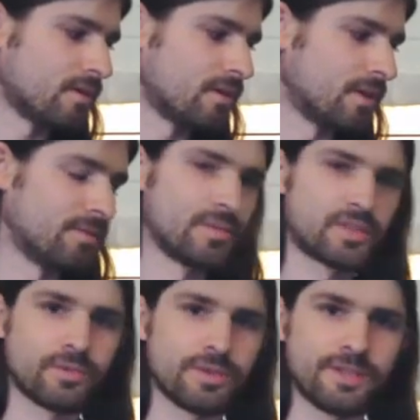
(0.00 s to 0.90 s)
in
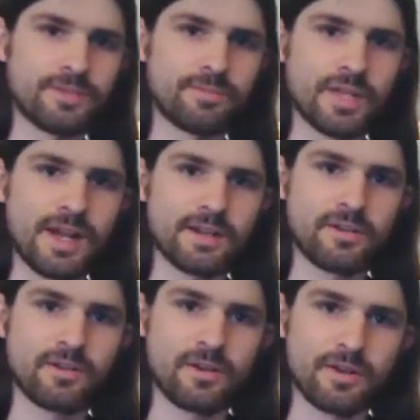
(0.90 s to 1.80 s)
between Black
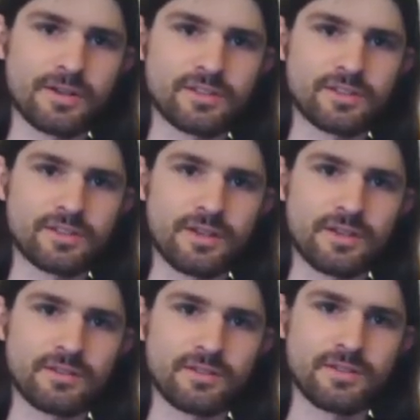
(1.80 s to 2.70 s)
Oak,
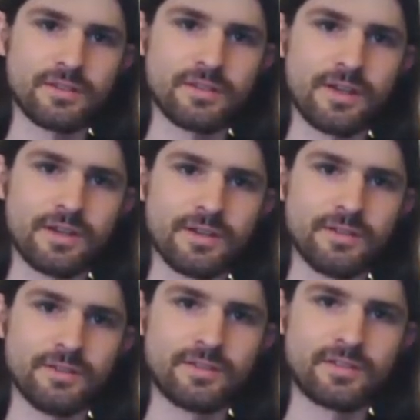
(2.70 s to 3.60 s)
Arkansas
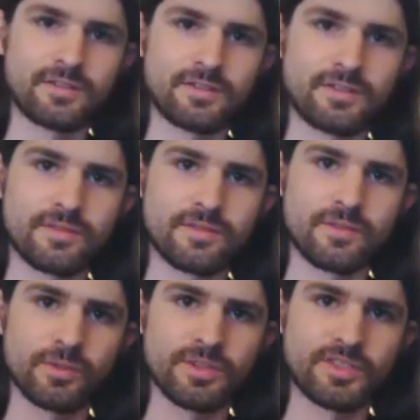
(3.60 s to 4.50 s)
and the
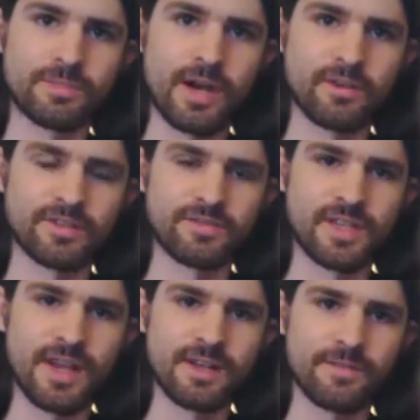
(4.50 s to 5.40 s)
release of Powers of
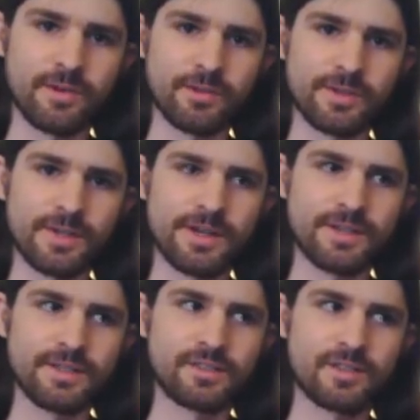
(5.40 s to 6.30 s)
10 in the early
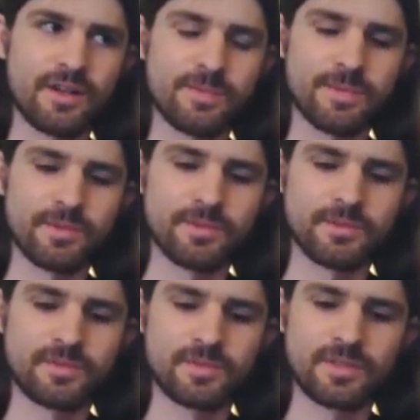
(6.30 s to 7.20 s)
90s, a lot of people
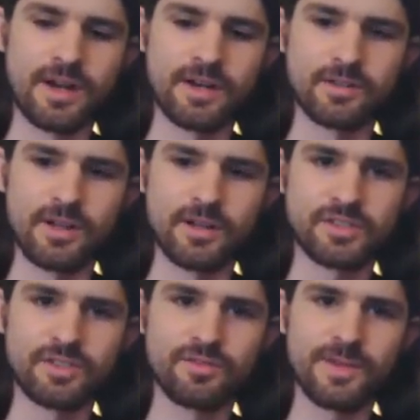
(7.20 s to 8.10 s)
kind of gloss
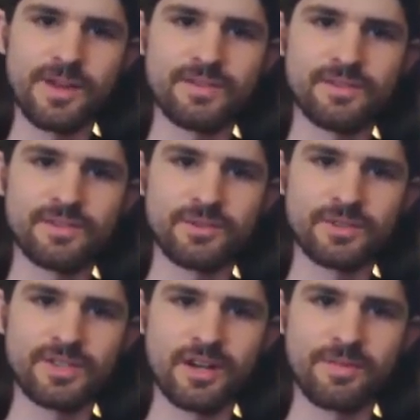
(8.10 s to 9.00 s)
over that and don't really
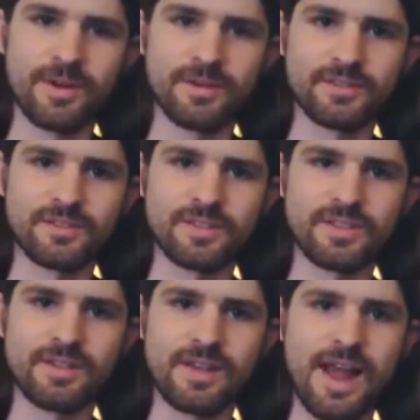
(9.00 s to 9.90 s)
talk about it because he
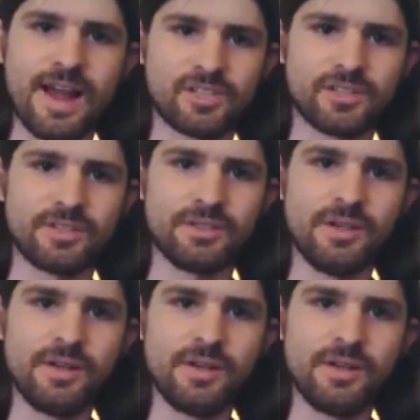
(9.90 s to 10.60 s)
didn't actually